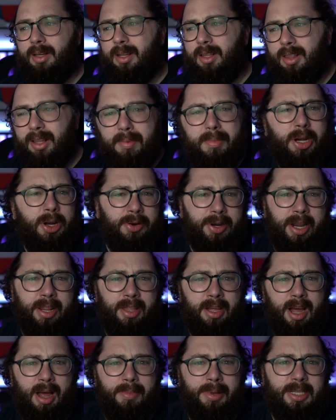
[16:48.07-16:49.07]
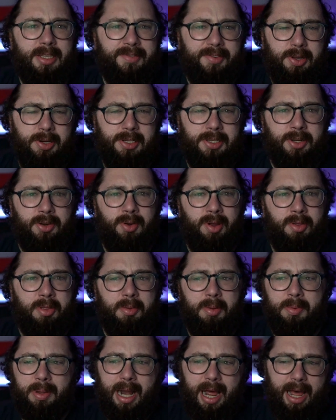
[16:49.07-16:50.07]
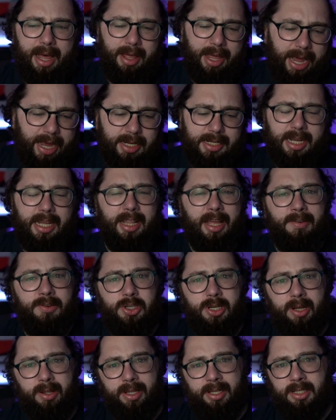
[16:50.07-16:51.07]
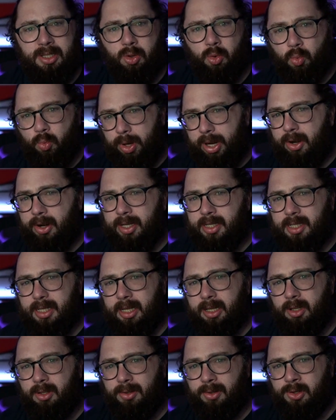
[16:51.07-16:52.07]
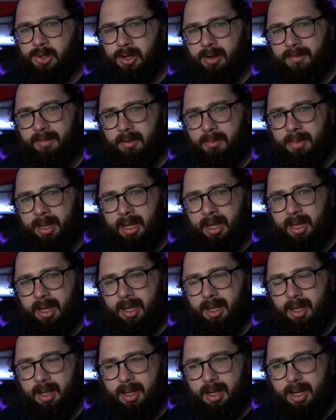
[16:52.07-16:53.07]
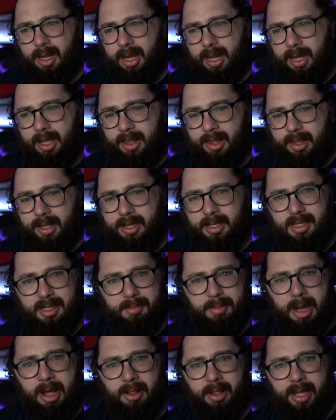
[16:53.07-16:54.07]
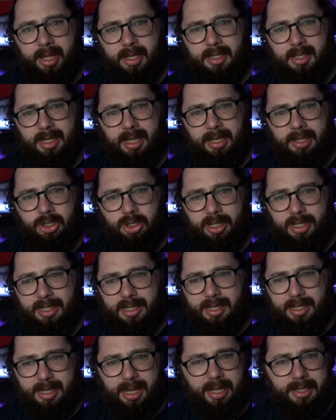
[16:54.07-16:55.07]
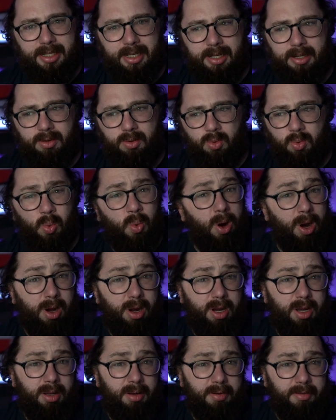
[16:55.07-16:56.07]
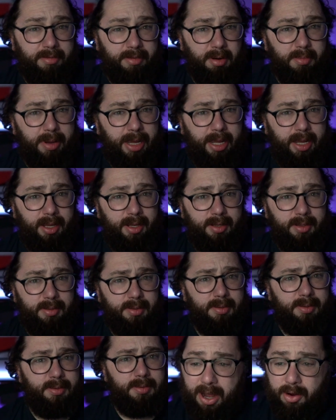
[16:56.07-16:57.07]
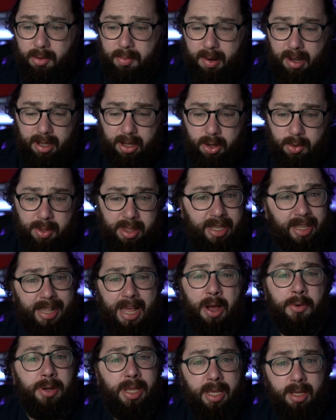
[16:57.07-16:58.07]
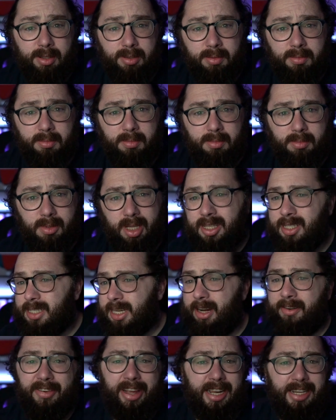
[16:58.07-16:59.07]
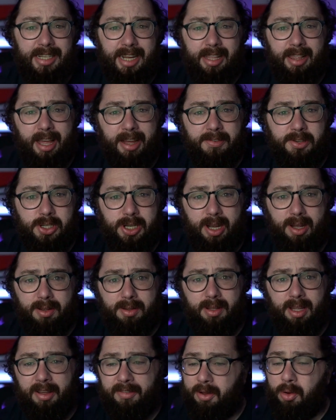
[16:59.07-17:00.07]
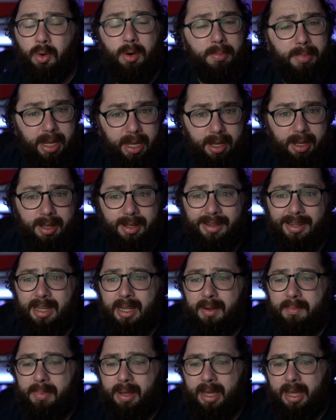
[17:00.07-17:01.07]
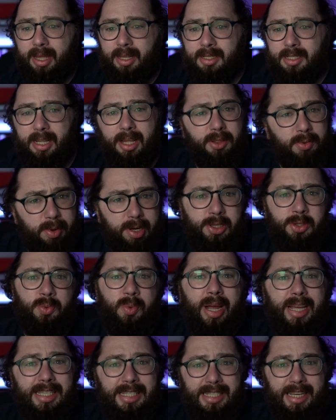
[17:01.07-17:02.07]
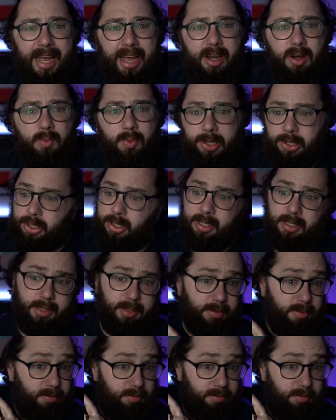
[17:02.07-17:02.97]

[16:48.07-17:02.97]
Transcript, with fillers: let me know down in the comments if you disagree with me. But Anti-Life Shell is the weirdest inclusion for me in this spell list. It just doesn't work for me. In fact, I would probably go with Cloudkill instead of Anti-Life Shell if it were me, because the other one is Raise Dead, which is